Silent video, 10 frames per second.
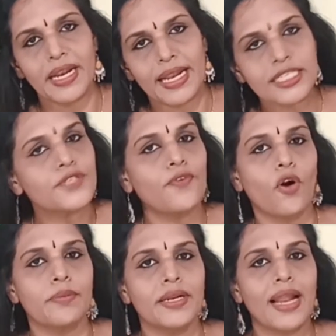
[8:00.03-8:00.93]
less
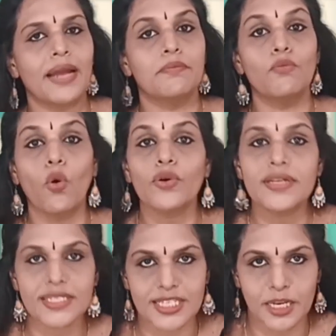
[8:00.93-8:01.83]
formal and more
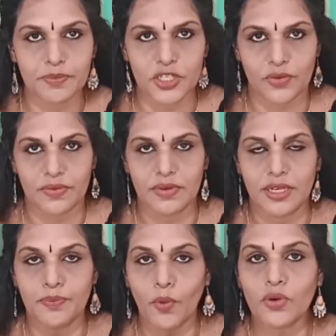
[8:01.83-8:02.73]
descriptive.
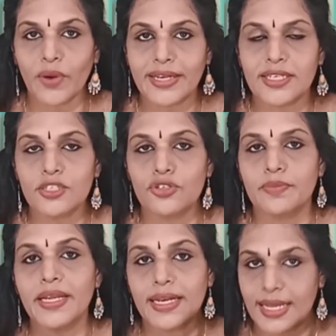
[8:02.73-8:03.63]
Report writing should
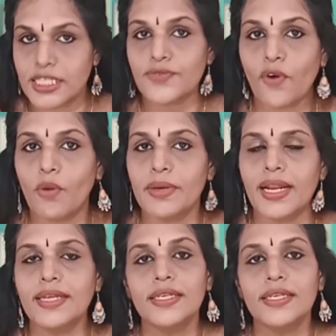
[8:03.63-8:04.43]
be less formal and